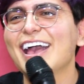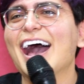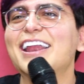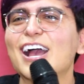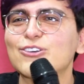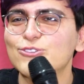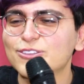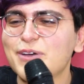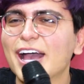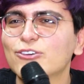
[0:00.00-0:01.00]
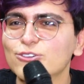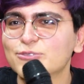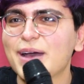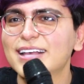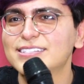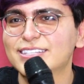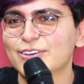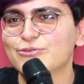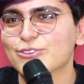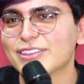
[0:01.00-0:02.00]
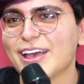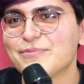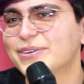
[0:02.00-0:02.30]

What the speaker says: And I cooked pasta for them.